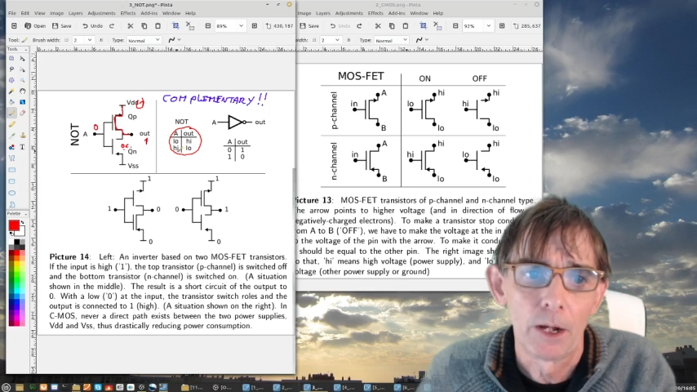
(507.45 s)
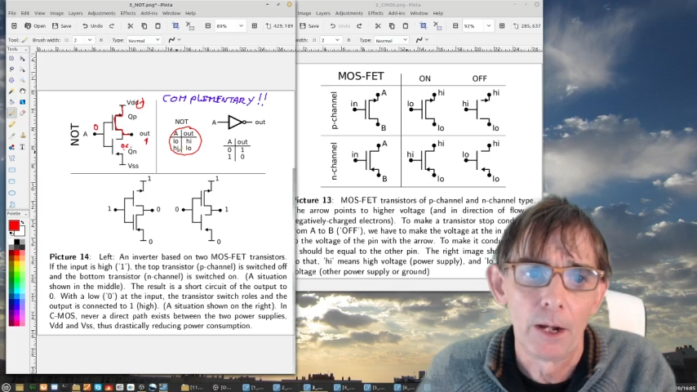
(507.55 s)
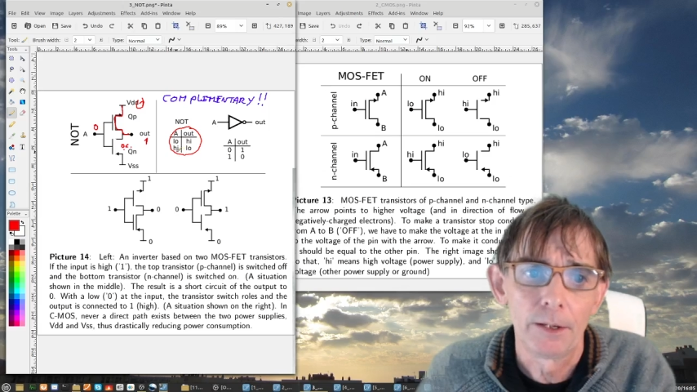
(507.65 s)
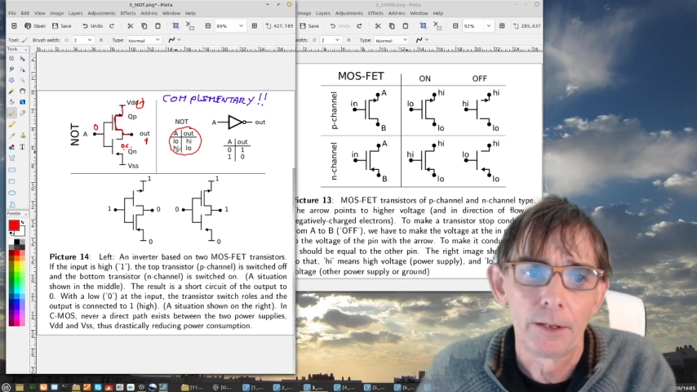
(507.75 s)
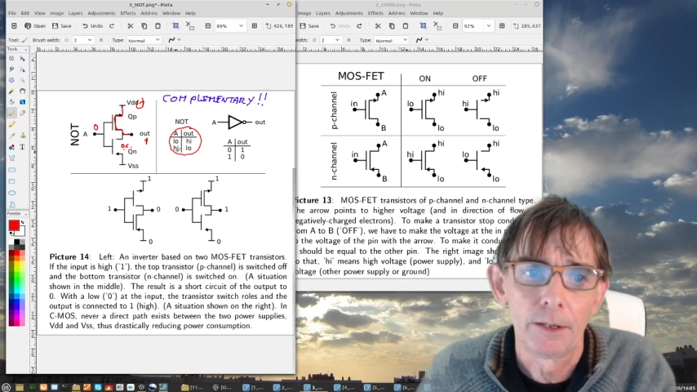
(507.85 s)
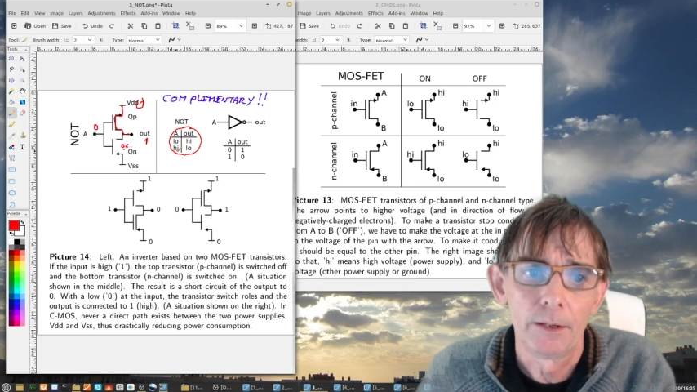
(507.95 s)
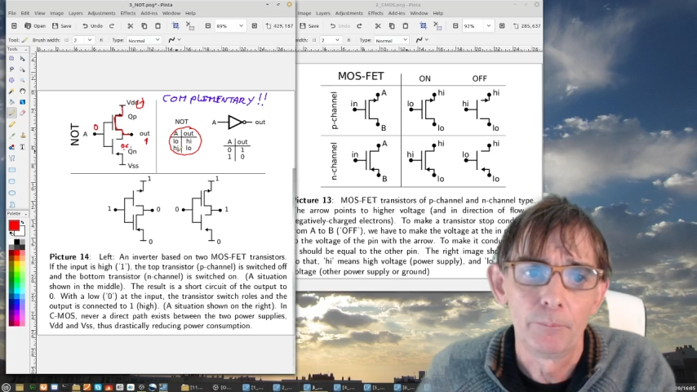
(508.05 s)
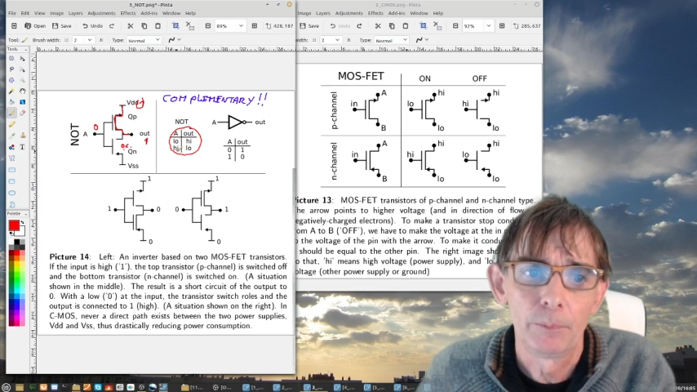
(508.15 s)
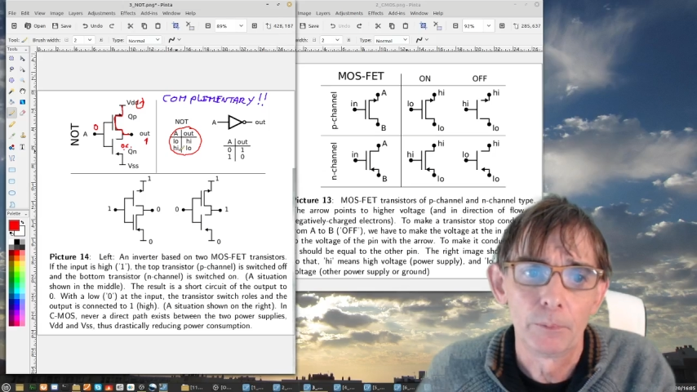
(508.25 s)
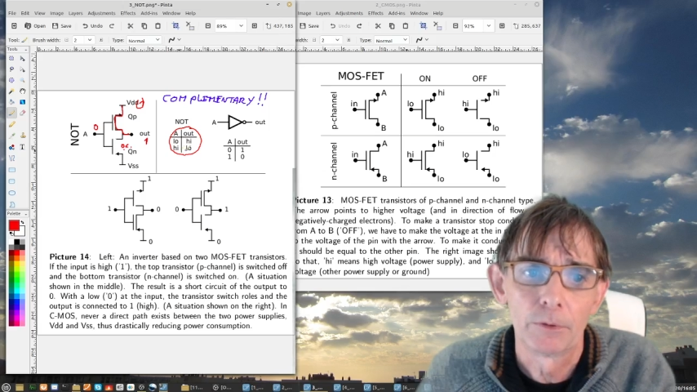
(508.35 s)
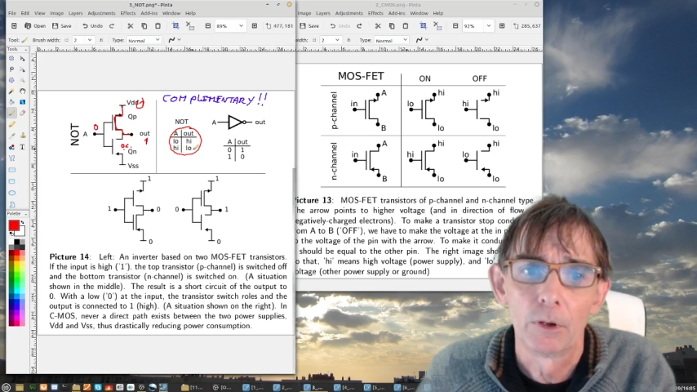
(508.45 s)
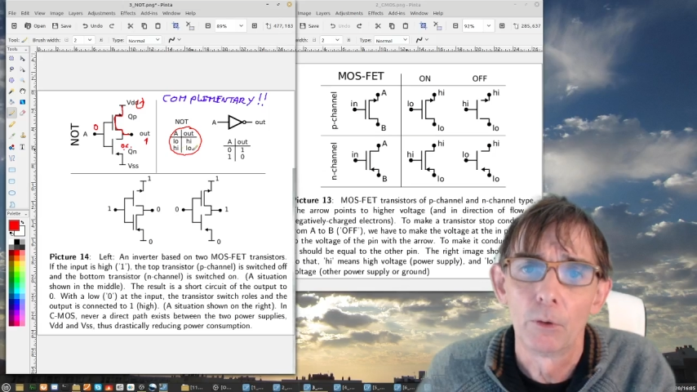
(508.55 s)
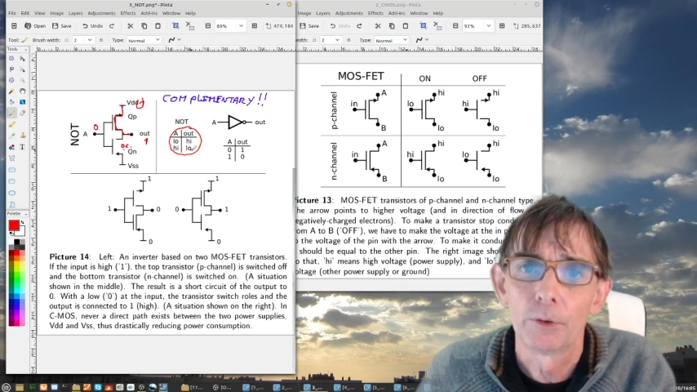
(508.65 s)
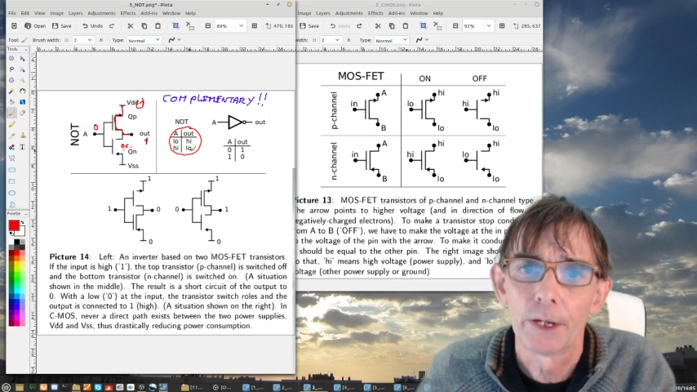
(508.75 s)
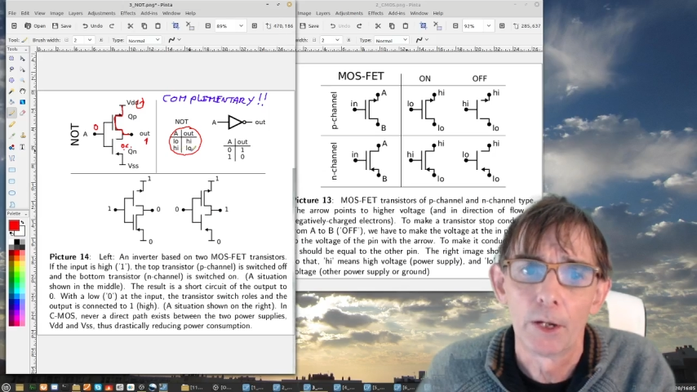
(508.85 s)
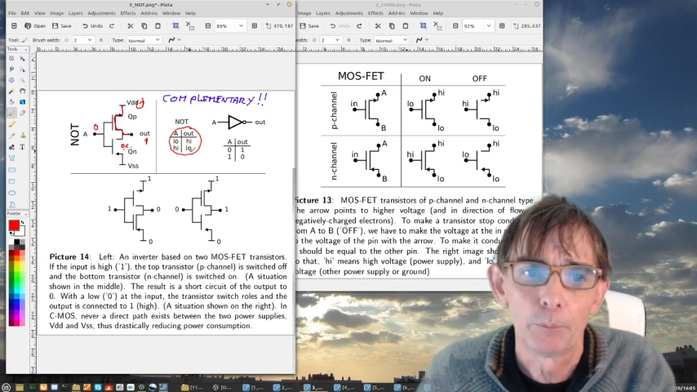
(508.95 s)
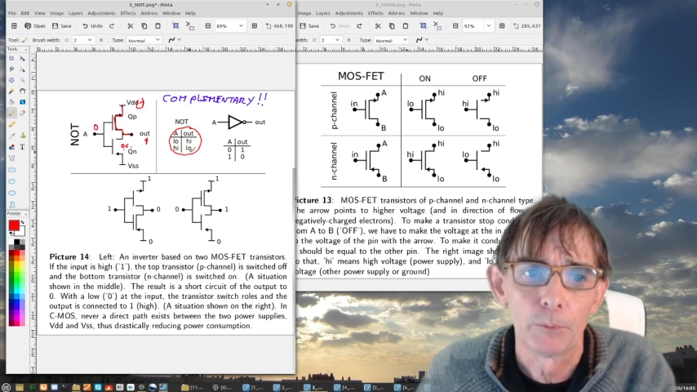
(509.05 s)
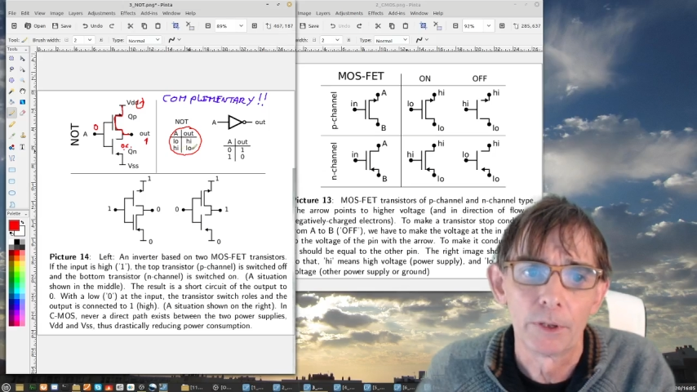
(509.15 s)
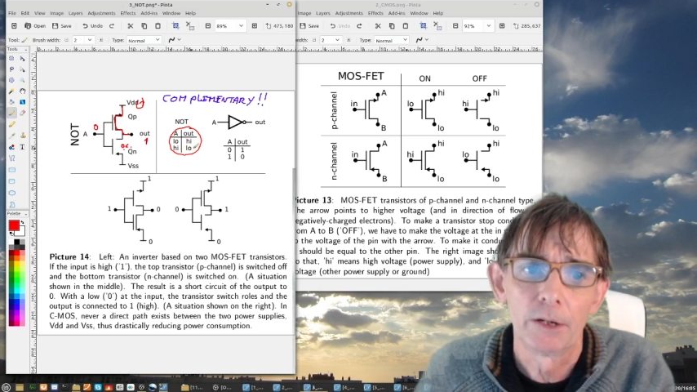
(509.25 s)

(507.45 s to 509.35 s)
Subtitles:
high at the input, low at the output.